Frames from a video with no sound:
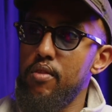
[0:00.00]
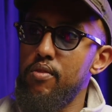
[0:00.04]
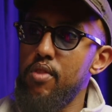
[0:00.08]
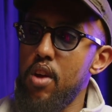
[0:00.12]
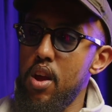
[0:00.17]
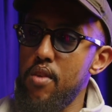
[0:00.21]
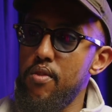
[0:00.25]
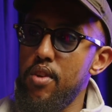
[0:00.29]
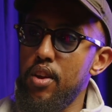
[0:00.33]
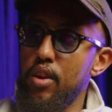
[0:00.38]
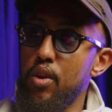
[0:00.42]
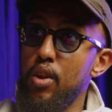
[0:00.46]
Very,
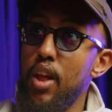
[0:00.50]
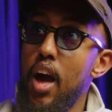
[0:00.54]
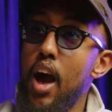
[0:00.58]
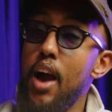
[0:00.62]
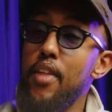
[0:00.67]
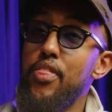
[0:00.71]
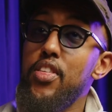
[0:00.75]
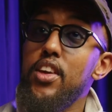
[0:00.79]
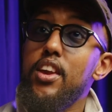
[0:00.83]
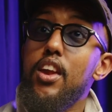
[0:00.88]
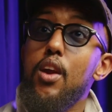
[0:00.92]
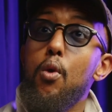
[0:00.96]
very good. I
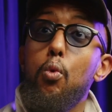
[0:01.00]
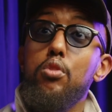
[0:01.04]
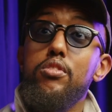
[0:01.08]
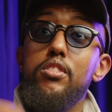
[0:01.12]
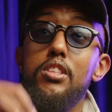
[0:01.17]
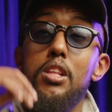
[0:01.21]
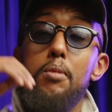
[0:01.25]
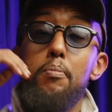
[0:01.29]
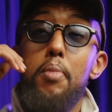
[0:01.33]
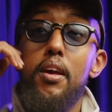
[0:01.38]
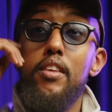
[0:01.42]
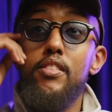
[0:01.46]
think it wasn't
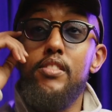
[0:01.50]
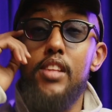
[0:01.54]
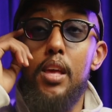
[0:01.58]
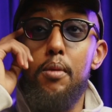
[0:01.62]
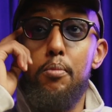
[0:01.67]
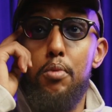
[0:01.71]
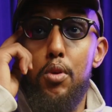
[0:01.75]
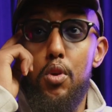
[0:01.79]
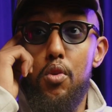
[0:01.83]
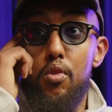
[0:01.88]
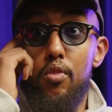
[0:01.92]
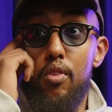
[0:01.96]
the best
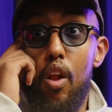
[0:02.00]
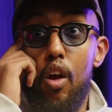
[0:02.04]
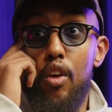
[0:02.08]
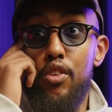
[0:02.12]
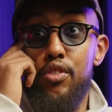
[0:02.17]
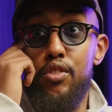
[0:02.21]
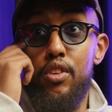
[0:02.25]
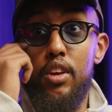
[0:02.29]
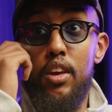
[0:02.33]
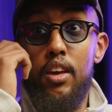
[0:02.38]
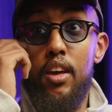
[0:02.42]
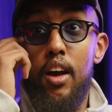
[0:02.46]
debut of
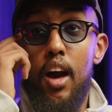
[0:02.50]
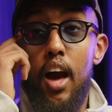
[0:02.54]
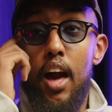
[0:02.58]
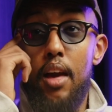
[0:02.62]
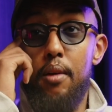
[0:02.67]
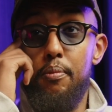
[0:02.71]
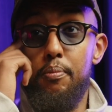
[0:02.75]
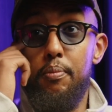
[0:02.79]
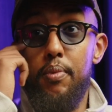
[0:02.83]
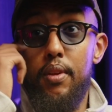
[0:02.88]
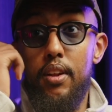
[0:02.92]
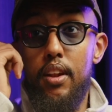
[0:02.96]
last year.
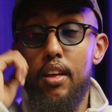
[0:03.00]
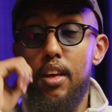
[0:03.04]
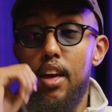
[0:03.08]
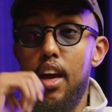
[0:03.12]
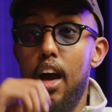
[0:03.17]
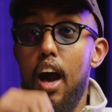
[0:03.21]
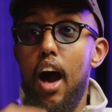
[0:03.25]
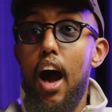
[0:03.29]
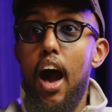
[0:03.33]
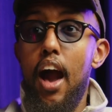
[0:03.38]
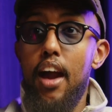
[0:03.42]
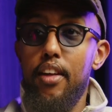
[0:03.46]

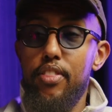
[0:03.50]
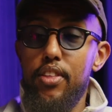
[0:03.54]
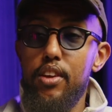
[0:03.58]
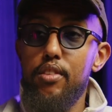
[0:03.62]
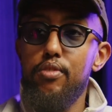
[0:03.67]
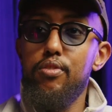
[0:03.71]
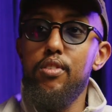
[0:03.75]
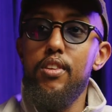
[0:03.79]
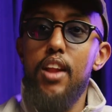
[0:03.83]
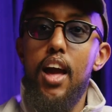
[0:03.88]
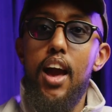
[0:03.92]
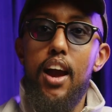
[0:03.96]
I think
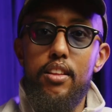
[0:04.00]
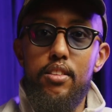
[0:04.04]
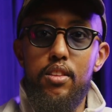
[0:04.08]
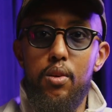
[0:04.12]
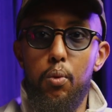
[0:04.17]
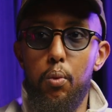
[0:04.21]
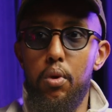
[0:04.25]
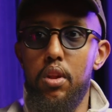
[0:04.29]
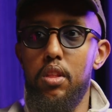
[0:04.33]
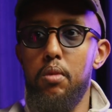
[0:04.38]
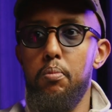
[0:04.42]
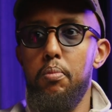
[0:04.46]
for an actor,
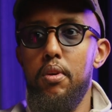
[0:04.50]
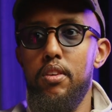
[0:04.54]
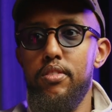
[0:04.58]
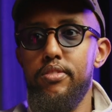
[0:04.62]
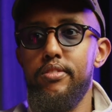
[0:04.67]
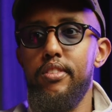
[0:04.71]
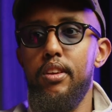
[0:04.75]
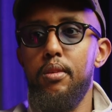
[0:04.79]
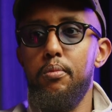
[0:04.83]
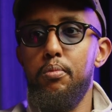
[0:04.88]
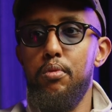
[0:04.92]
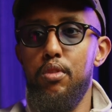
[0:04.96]
one of the best
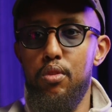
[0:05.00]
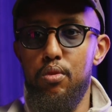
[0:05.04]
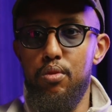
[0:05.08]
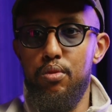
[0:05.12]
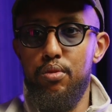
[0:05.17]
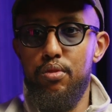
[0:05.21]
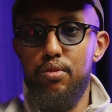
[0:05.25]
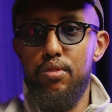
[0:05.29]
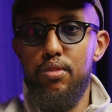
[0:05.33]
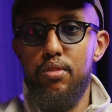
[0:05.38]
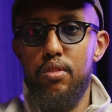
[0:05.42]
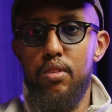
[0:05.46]

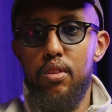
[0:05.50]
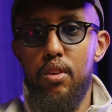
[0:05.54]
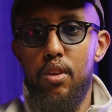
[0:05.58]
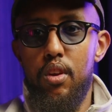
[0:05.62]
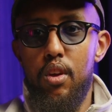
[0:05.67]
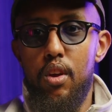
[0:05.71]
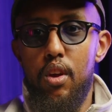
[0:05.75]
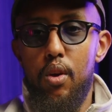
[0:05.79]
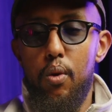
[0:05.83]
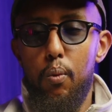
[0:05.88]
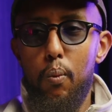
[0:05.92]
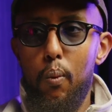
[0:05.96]
debuts
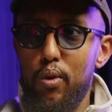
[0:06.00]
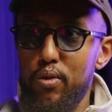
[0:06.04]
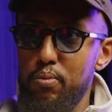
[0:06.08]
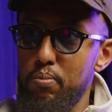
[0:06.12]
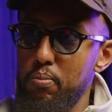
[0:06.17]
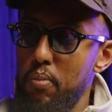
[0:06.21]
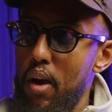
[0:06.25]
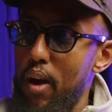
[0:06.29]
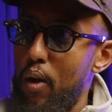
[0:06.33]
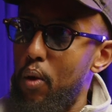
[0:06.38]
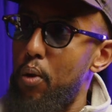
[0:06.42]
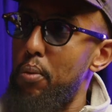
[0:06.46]
was
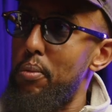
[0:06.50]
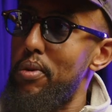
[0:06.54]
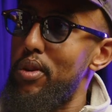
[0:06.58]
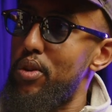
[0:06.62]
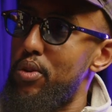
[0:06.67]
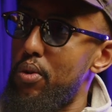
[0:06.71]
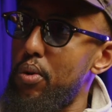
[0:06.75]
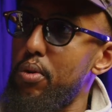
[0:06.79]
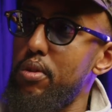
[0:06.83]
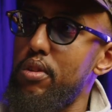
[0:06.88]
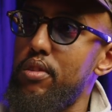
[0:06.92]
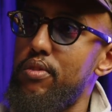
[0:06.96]
Michael B.
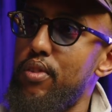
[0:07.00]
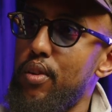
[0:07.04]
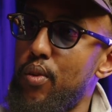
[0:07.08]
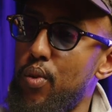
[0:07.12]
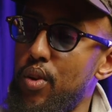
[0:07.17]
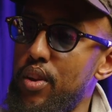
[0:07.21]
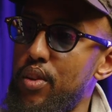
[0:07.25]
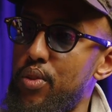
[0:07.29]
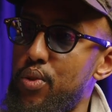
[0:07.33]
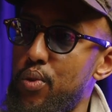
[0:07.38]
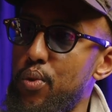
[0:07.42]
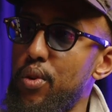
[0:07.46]
Jordan for
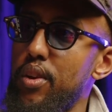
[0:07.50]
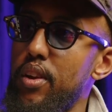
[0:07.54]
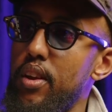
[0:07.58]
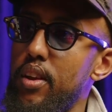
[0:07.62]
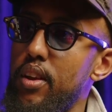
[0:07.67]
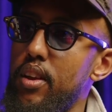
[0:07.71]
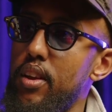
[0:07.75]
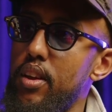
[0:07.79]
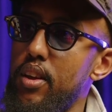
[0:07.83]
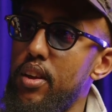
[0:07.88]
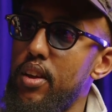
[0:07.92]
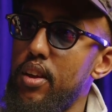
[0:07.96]
Creed 3,
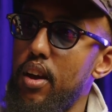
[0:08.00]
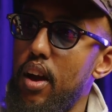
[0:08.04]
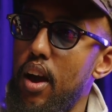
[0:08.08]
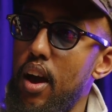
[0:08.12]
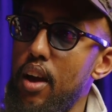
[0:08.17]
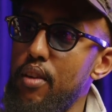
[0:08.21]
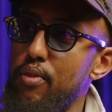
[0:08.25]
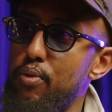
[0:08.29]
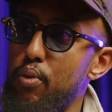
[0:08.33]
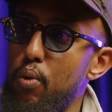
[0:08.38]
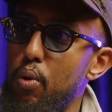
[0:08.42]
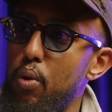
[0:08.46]
I
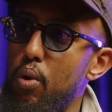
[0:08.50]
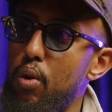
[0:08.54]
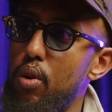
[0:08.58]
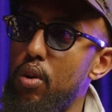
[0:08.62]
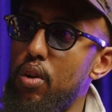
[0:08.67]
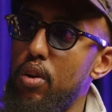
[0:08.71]
thought.